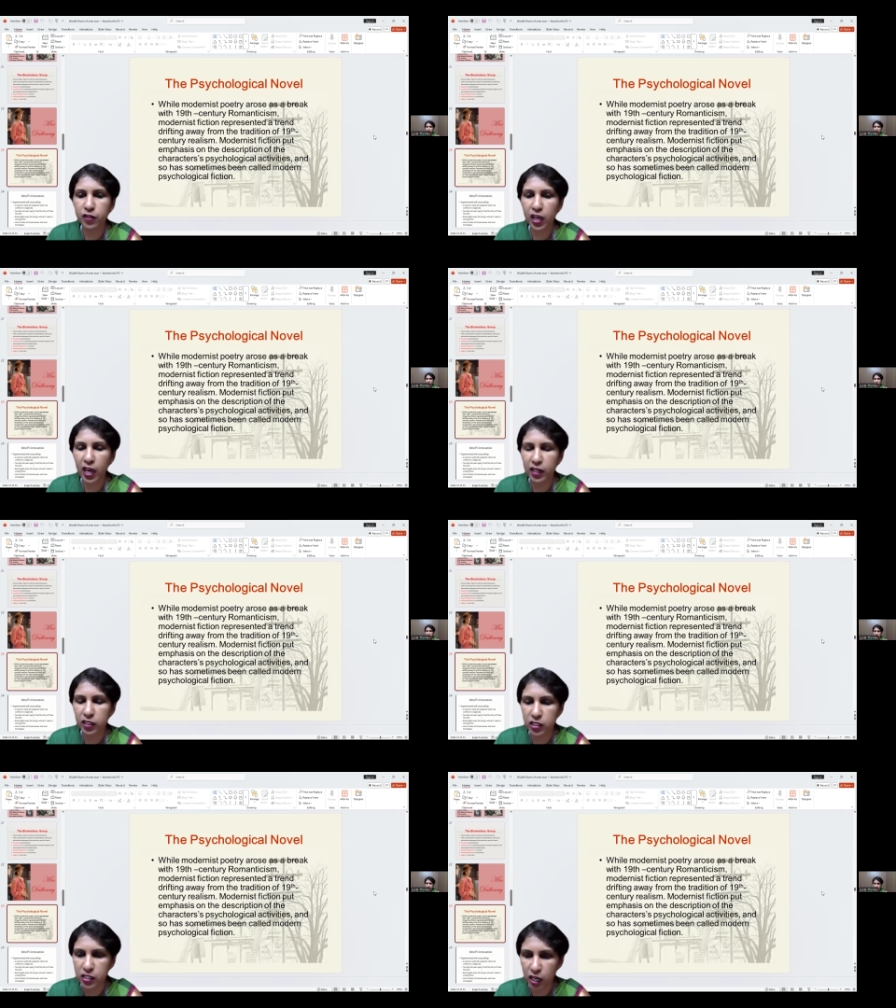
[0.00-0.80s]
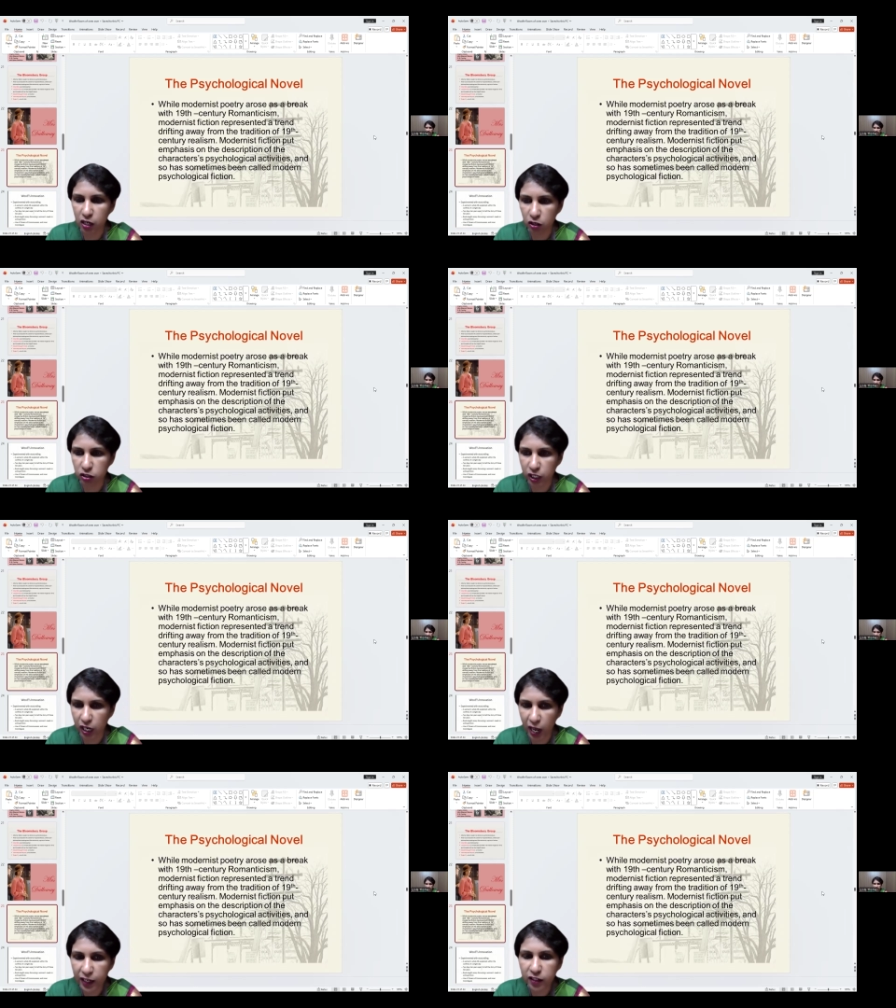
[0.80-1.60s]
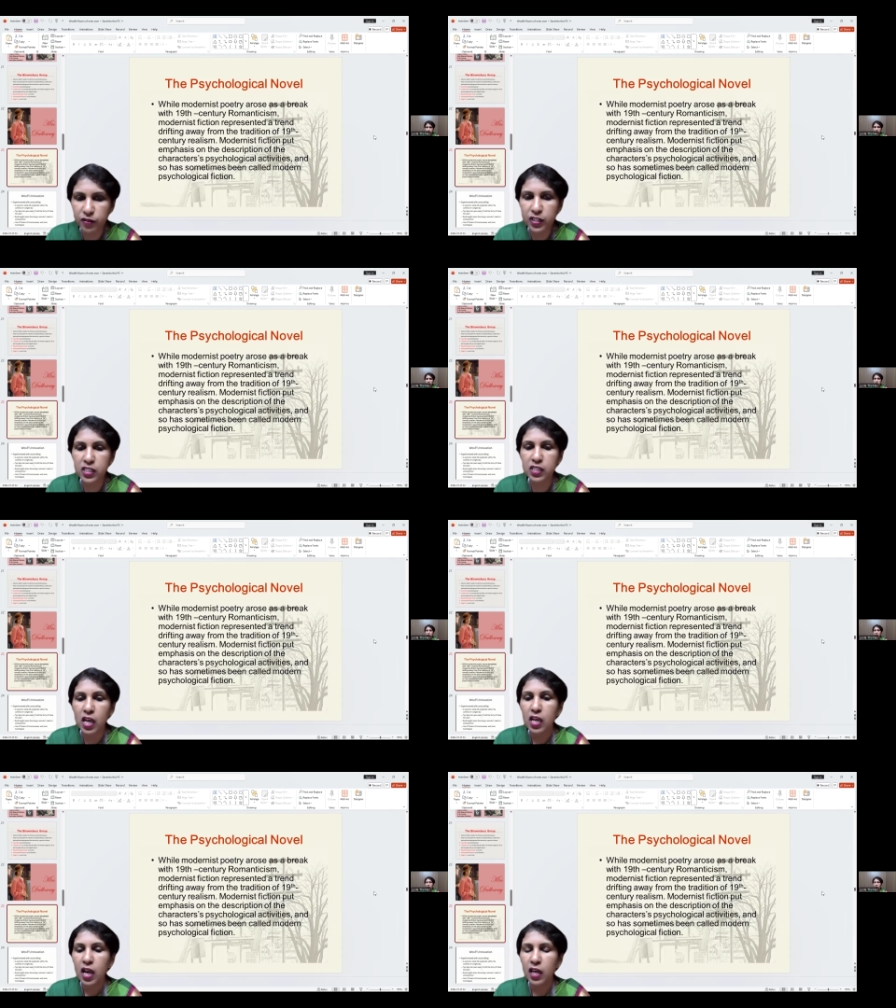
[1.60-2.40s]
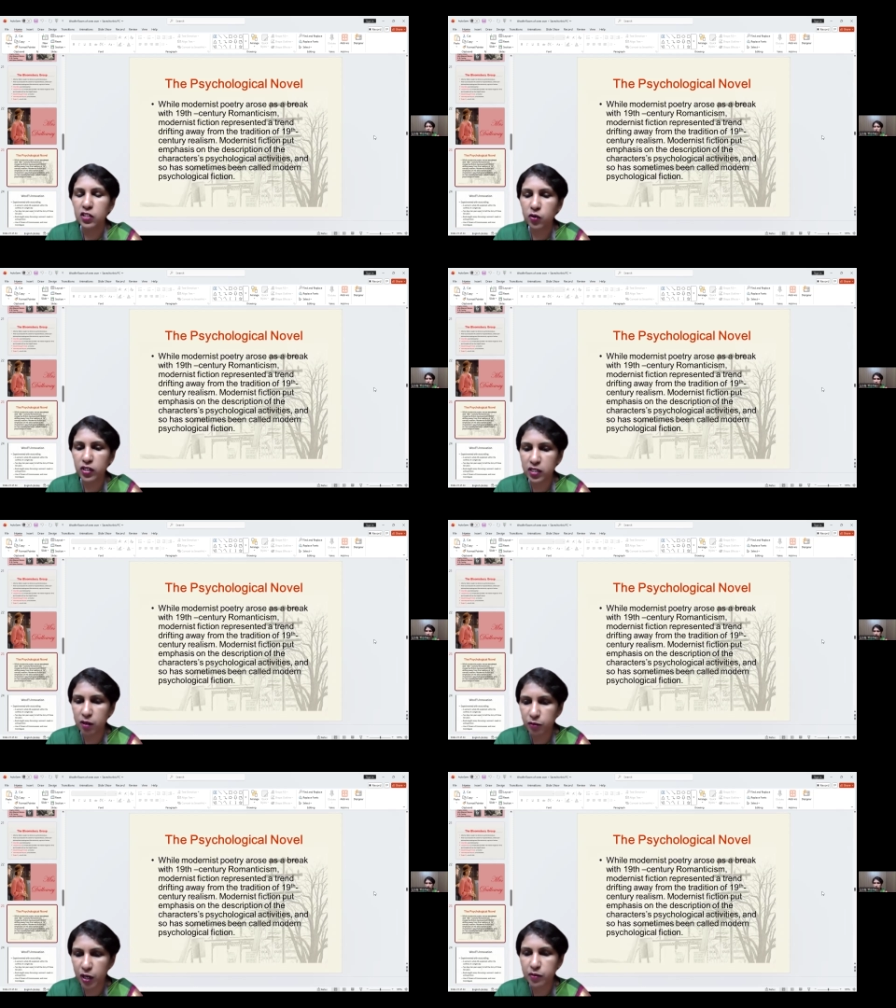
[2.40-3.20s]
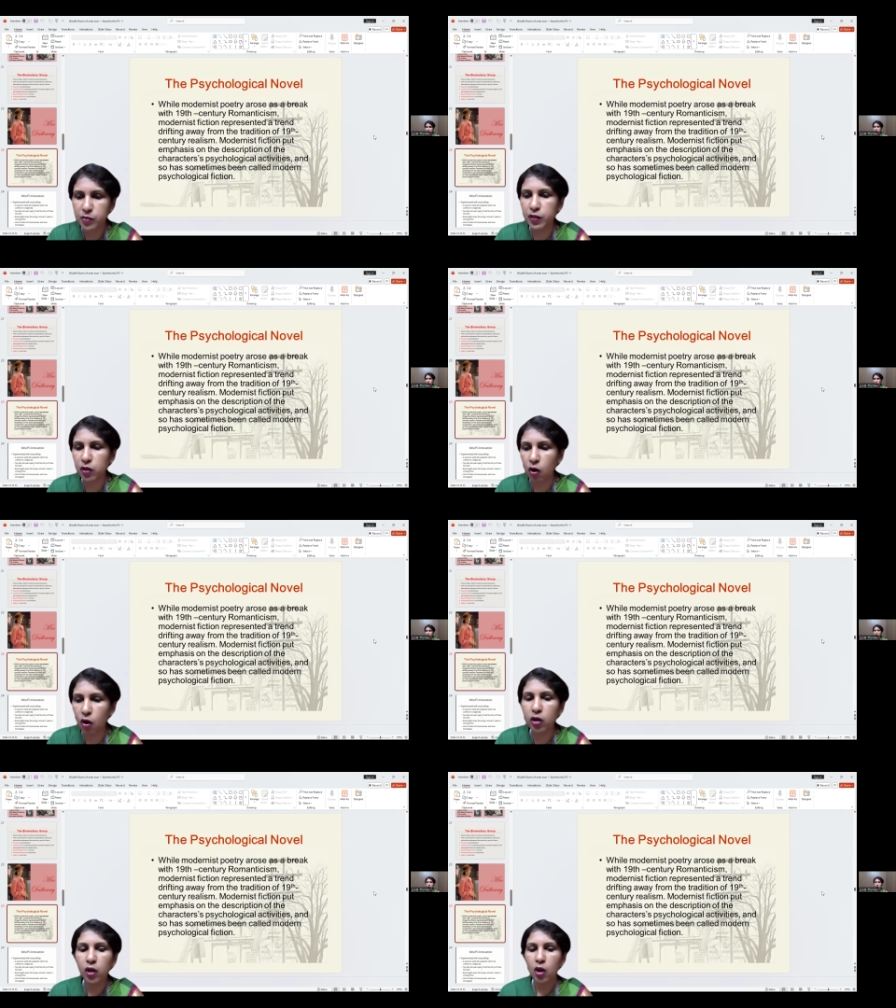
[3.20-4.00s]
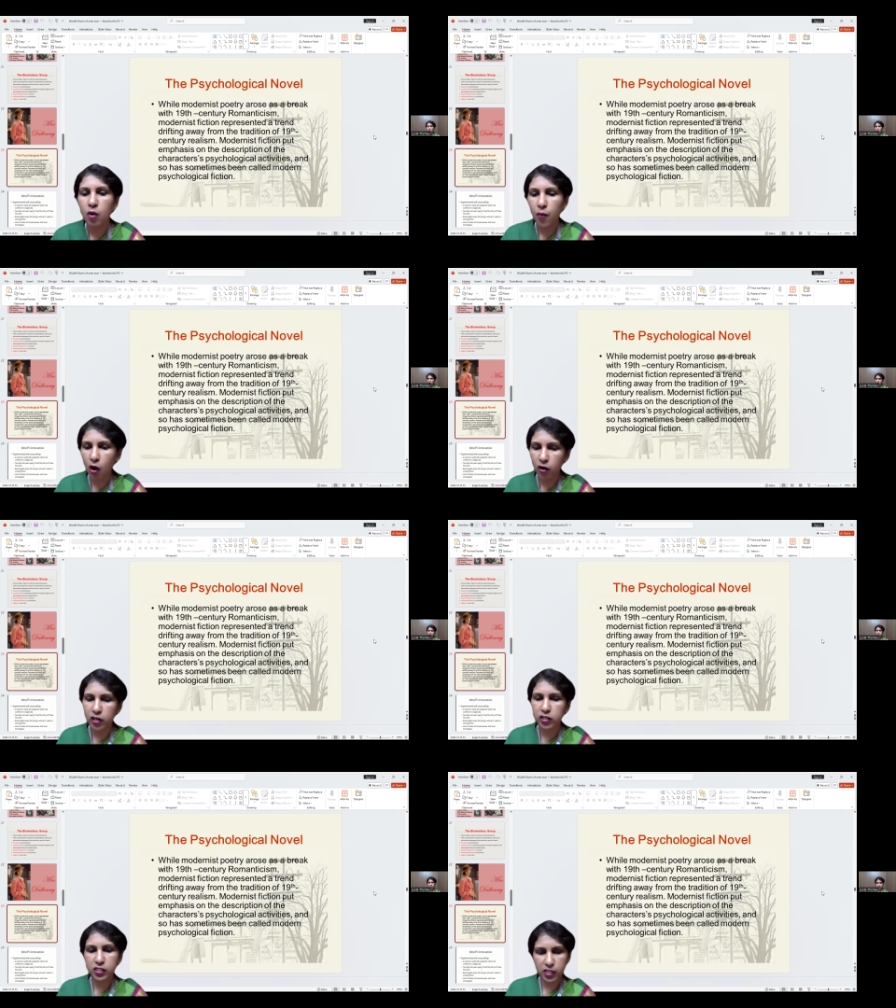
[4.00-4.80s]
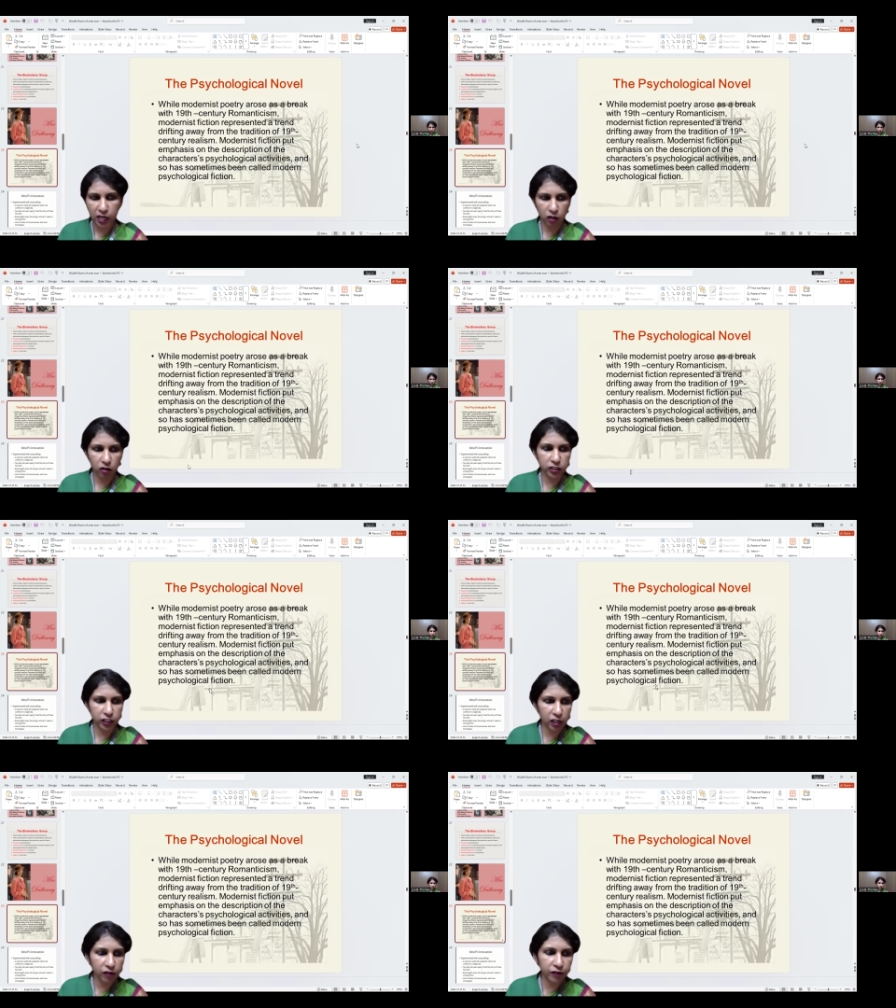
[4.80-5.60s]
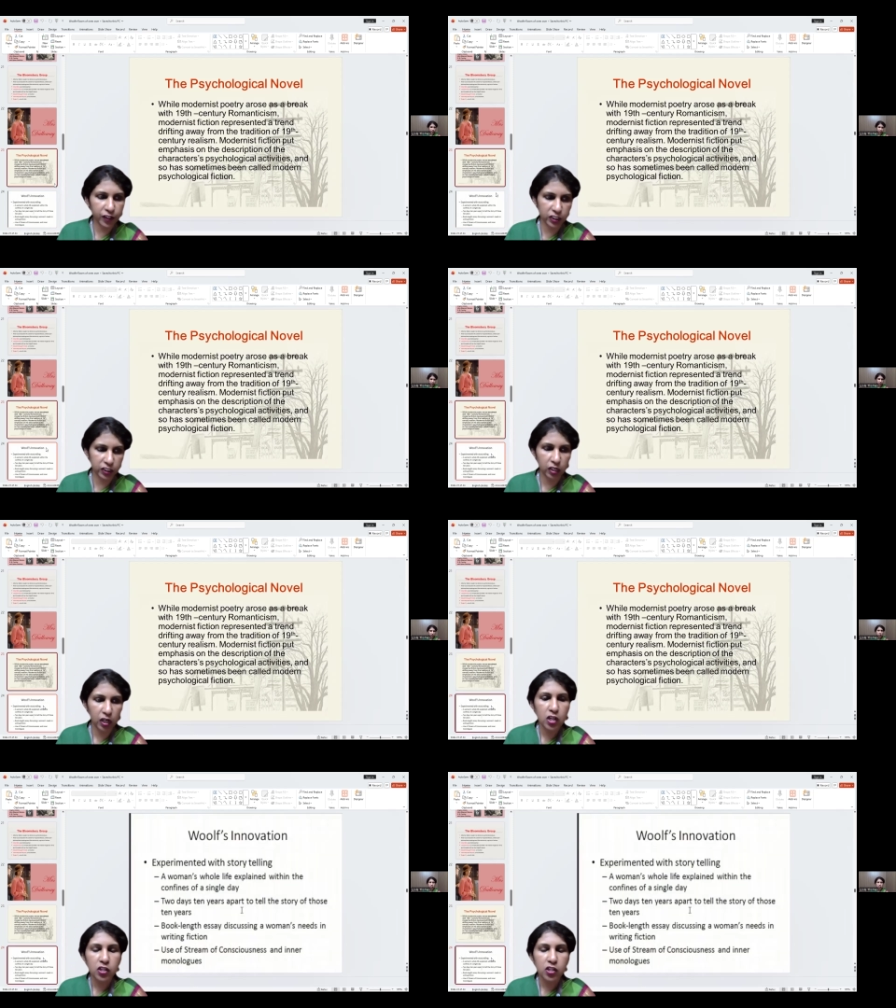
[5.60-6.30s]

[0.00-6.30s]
of the character's psychological activities, and so has sometimes been called modern psychological fiction.